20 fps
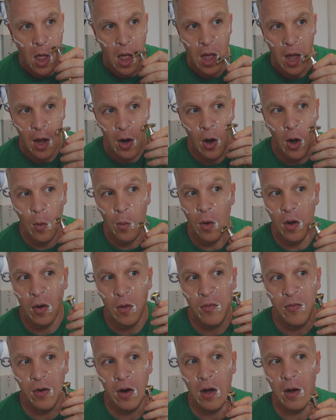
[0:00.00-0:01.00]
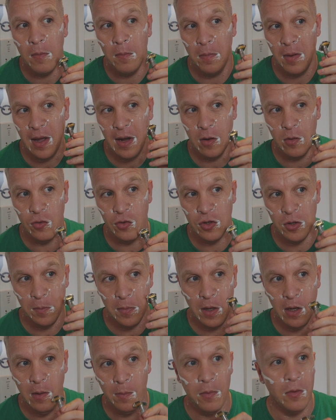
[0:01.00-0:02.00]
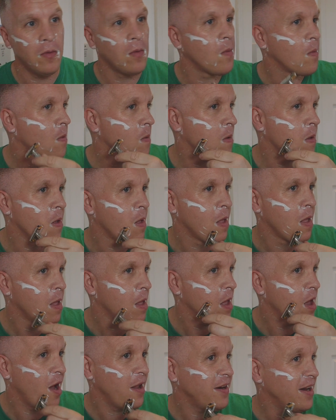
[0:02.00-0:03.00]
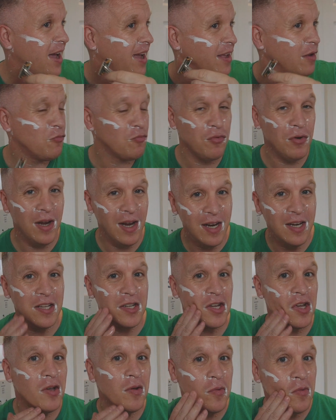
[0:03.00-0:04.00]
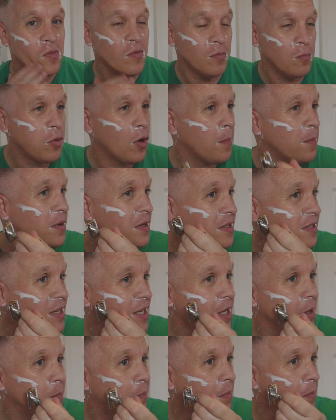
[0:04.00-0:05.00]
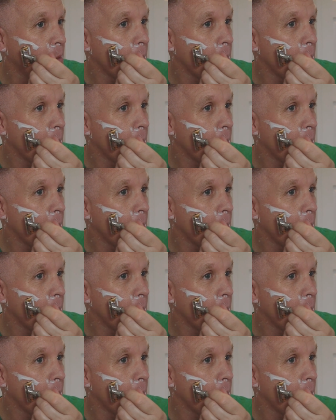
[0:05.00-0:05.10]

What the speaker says: And I work with a lot of Black Country people. And they really do proper deep.